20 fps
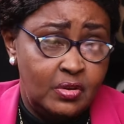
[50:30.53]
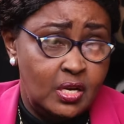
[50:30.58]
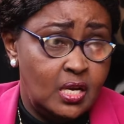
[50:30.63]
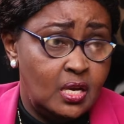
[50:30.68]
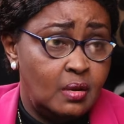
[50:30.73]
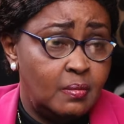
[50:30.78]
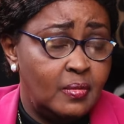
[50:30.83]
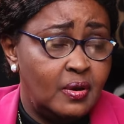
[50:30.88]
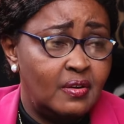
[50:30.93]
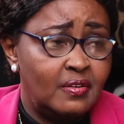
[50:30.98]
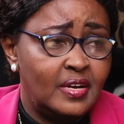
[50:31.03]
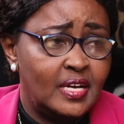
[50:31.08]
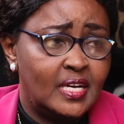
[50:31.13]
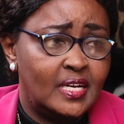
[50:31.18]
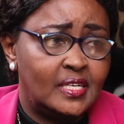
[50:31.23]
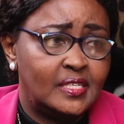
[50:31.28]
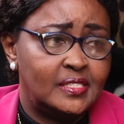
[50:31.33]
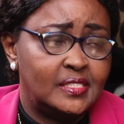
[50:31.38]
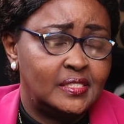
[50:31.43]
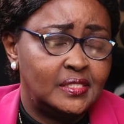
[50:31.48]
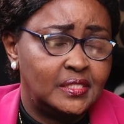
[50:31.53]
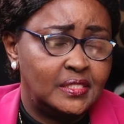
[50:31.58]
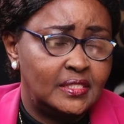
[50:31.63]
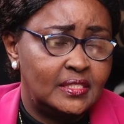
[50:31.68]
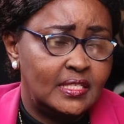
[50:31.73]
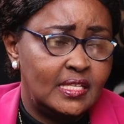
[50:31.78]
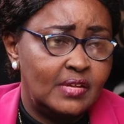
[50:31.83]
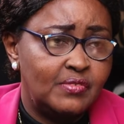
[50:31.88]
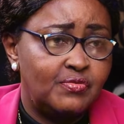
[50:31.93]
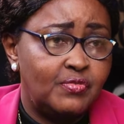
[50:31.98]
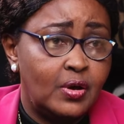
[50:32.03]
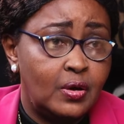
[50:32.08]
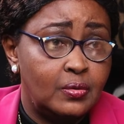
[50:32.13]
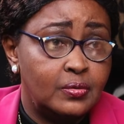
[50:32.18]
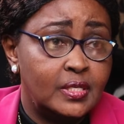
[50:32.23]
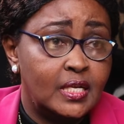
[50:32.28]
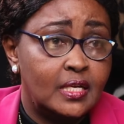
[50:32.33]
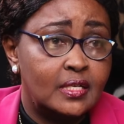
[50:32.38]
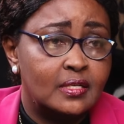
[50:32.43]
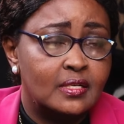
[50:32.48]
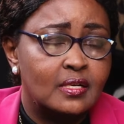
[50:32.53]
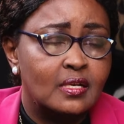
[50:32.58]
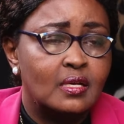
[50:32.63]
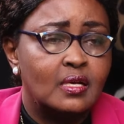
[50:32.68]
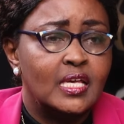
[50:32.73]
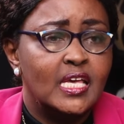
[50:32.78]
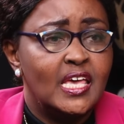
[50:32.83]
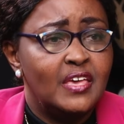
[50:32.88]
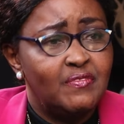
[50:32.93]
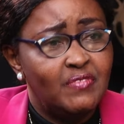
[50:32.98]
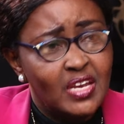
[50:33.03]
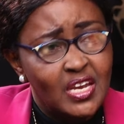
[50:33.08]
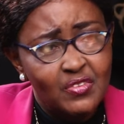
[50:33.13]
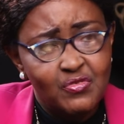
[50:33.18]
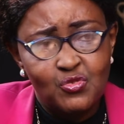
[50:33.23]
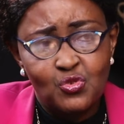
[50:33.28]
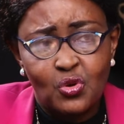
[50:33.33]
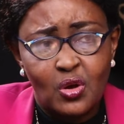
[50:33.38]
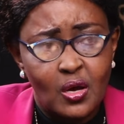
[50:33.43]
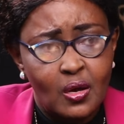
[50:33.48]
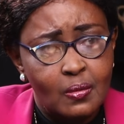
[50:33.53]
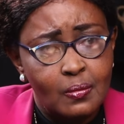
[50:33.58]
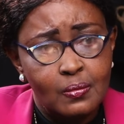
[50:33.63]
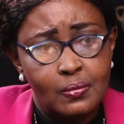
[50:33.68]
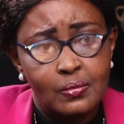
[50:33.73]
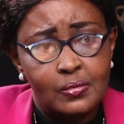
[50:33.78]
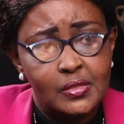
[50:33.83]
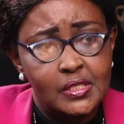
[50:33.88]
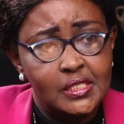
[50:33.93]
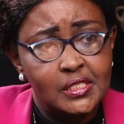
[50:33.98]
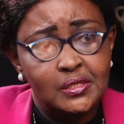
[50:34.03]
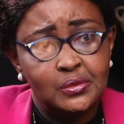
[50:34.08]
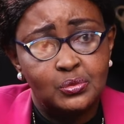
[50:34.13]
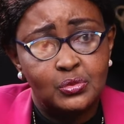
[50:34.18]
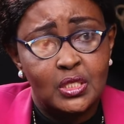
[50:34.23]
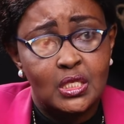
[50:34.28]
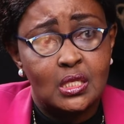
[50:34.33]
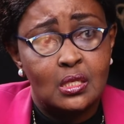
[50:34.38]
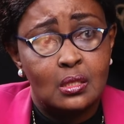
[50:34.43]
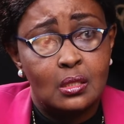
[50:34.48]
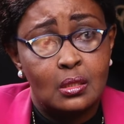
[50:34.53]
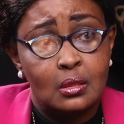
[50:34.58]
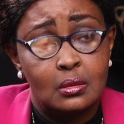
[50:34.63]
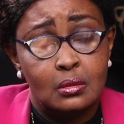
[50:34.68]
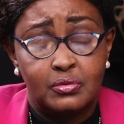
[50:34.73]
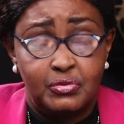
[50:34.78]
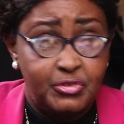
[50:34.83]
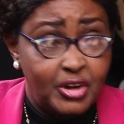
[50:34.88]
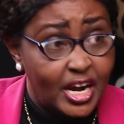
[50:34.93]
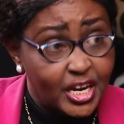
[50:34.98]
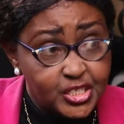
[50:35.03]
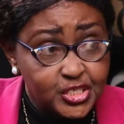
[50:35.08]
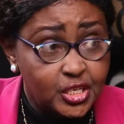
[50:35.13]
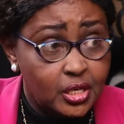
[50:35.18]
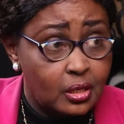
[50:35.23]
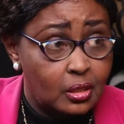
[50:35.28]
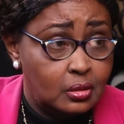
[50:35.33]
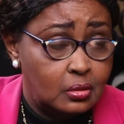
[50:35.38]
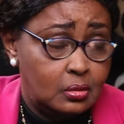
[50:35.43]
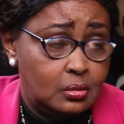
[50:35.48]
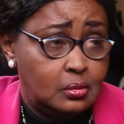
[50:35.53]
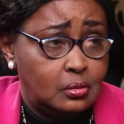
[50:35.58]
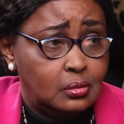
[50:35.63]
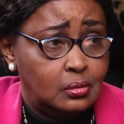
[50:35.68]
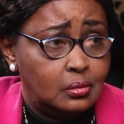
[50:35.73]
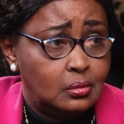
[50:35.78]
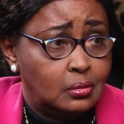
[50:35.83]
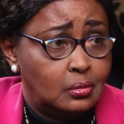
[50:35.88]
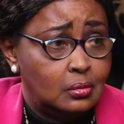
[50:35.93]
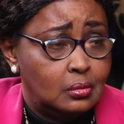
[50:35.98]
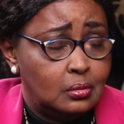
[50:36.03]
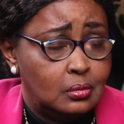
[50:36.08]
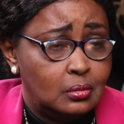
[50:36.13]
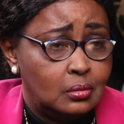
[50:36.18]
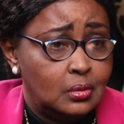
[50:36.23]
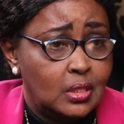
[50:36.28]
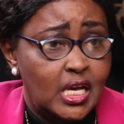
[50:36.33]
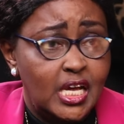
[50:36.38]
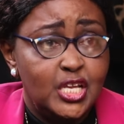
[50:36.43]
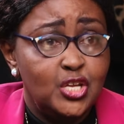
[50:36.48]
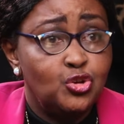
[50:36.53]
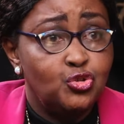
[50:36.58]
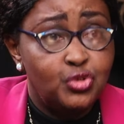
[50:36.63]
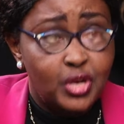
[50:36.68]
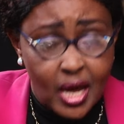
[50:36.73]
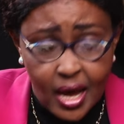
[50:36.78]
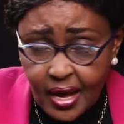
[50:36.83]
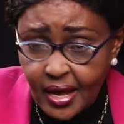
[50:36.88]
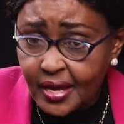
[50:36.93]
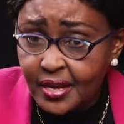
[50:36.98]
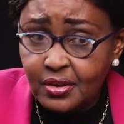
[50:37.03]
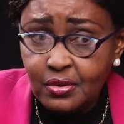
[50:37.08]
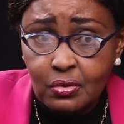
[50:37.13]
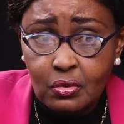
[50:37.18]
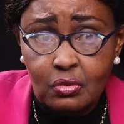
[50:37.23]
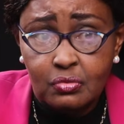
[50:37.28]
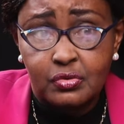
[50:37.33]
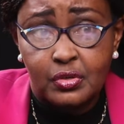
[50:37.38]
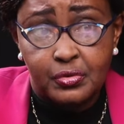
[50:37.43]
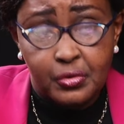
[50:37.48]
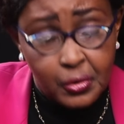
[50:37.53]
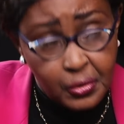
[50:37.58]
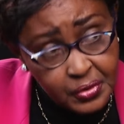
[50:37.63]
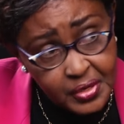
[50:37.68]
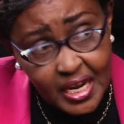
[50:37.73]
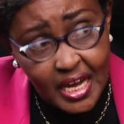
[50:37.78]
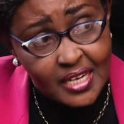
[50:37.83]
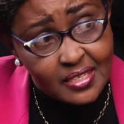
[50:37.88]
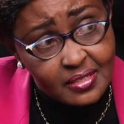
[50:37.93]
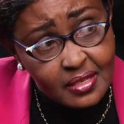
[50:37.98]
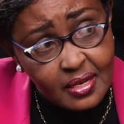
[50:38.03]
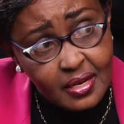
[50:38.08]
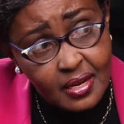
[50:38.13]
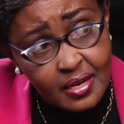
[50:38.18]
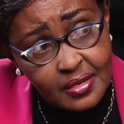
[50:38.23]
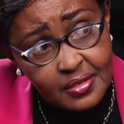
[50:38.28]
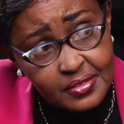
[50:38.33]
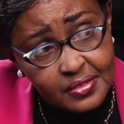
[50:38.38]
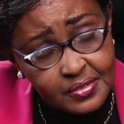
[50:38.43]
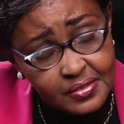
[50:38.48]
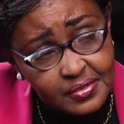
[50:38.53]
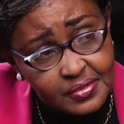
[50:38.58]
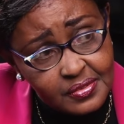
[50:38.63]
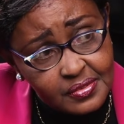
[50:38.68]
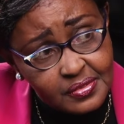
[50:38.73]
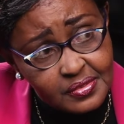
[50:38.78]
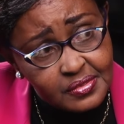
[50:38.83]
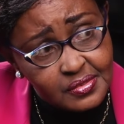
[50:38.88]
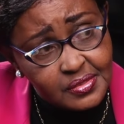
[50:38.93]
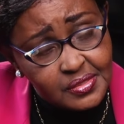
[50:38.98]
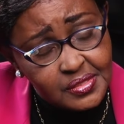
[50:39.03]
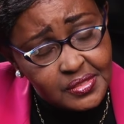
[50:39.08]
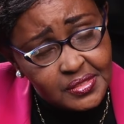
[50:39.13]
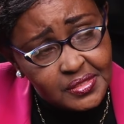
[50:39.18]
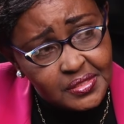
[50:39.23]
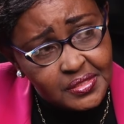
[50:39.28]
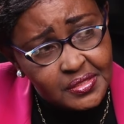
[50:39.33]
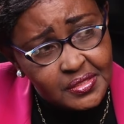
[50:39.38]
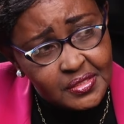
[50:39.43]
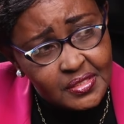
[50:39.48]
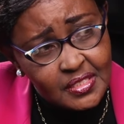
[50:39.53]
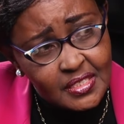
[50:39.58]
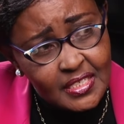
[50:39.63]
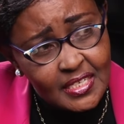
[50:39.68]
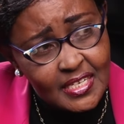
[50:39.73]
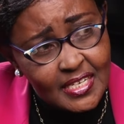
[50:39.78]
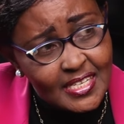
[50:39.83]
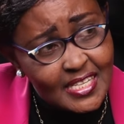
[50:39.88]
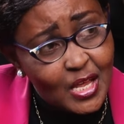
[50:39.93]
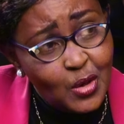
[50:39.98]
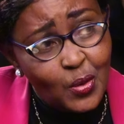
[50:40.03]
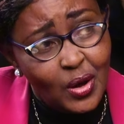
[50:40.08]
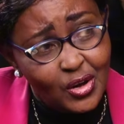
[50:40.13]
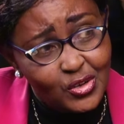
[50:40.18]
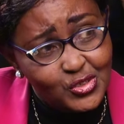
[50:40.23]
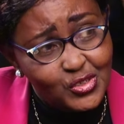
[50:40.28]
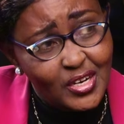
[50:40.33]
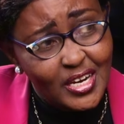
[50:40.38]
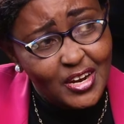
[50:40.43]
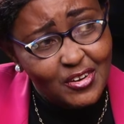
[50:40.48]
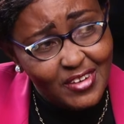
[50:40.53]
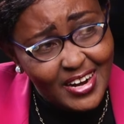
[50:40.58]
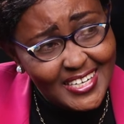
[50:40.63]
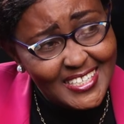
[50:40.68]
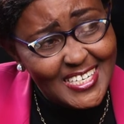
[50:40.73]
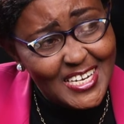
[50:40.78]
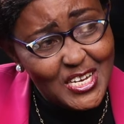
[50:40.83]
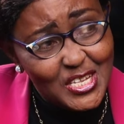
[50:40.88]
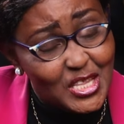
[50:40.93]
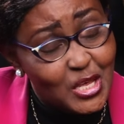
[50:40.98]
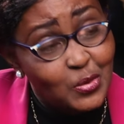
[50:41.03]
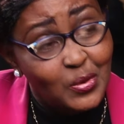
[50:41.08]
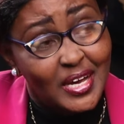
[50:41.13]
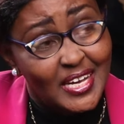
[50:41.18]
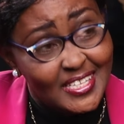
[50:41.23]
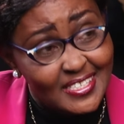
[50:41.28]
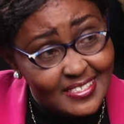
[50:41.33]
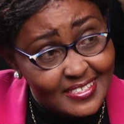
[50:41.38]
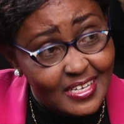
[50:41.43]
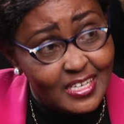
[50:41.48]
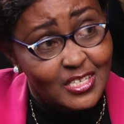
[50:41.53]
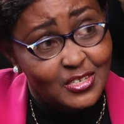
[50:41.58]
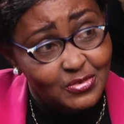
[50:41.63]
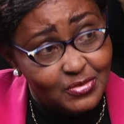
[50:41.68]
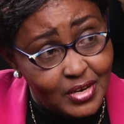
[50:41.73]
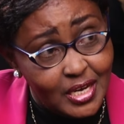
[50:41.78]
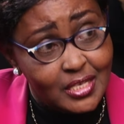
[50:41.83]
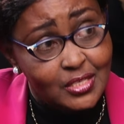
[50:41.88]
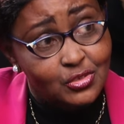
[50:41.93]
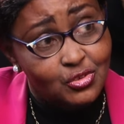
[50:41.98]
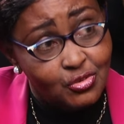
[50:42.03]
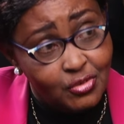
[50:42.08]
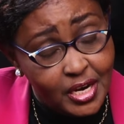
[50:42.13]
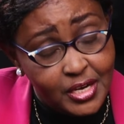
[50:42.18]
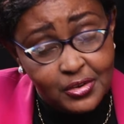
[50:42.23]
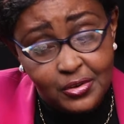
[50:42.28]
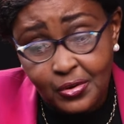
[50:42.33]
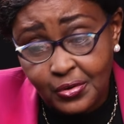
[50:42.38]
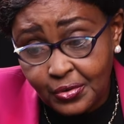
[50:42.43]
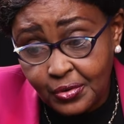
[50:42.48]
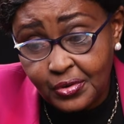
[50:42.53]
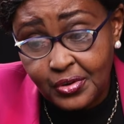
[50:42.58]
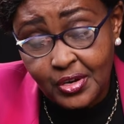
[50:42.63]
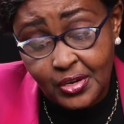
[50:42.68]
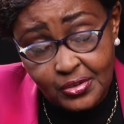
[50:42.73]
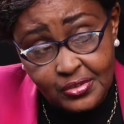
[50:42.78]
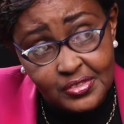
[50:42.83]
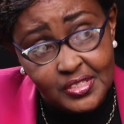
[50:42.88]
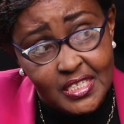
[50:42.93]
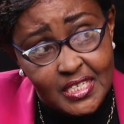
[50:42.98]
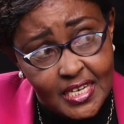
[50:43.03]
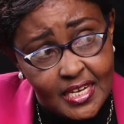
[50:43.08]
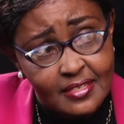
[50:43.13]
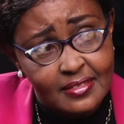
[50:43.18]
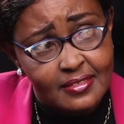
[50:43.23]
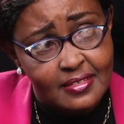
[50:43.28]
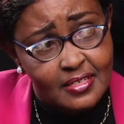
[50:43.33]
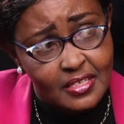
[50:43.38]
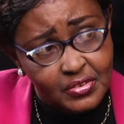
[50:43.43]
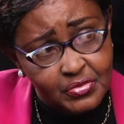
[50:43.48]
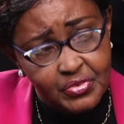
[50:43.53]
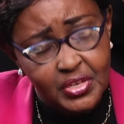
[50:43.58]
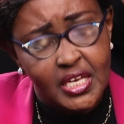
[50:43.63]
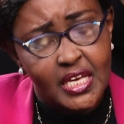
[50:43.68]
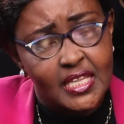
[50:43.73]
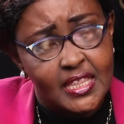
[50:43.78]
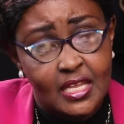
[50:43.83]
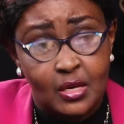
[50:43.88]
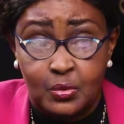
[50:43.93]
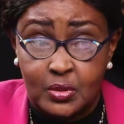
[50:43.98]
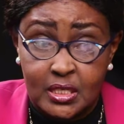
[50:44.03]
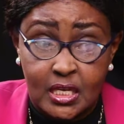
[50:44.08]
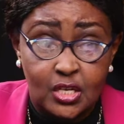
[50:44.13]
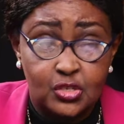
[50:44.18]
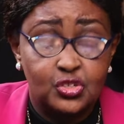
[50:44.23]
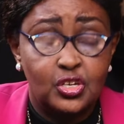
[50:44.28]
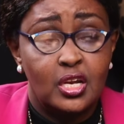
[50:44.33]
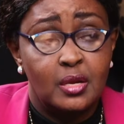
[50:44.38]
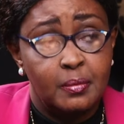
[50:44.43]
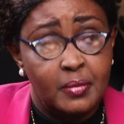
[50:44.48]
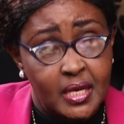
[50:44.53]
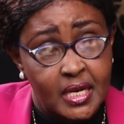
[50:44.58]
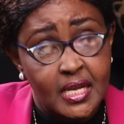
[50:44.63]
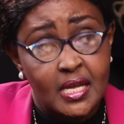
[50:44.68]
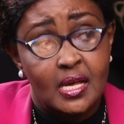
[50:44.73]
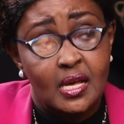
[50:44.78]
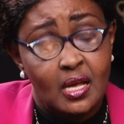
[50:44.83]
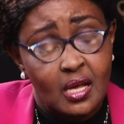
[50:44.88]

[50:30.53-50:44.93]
in America, they found that even if you come in with a fracture, and you died of a road accident, they were actually they were incentivized to write corona on the death certificate. There was actually money,